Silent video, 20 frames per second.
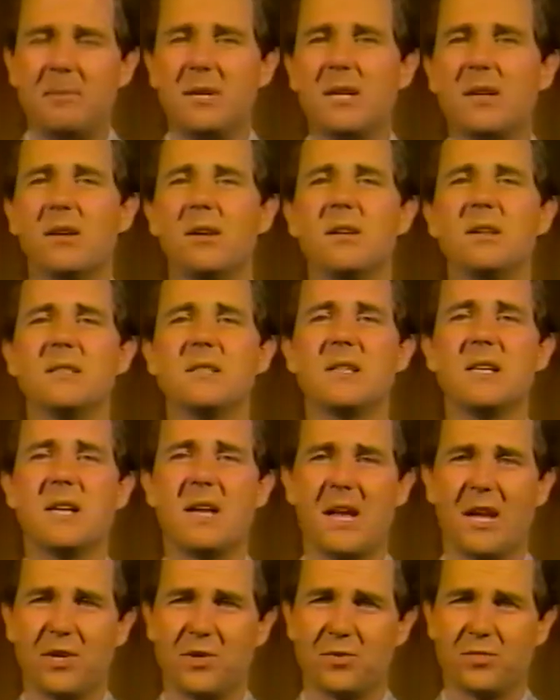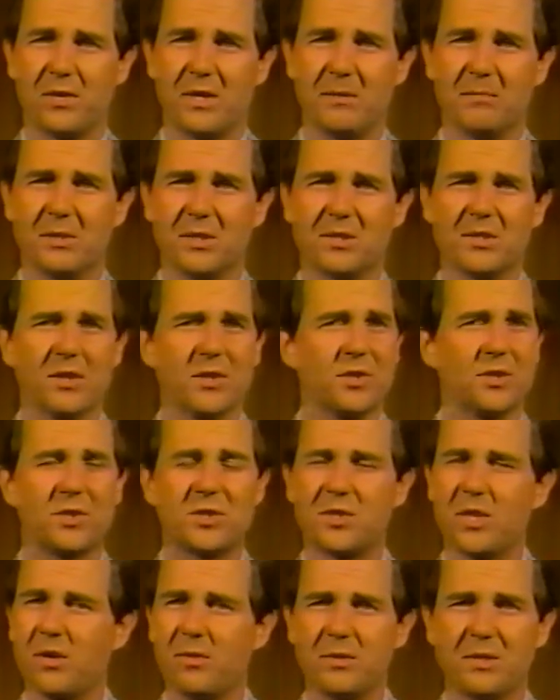Because the end treatments are
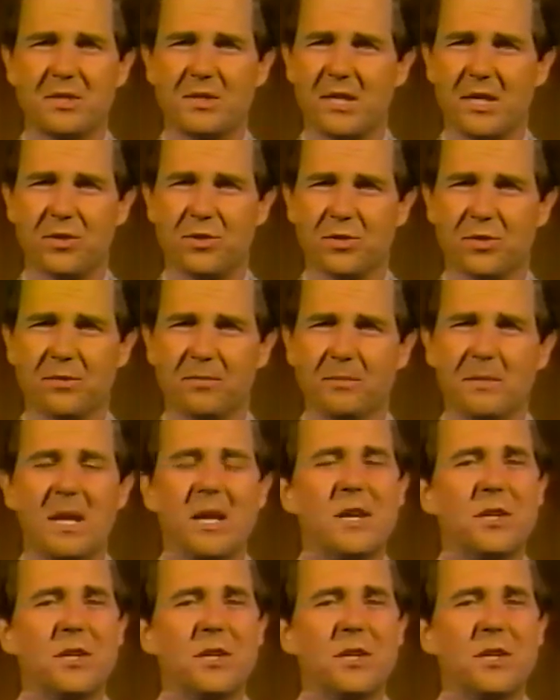so essential,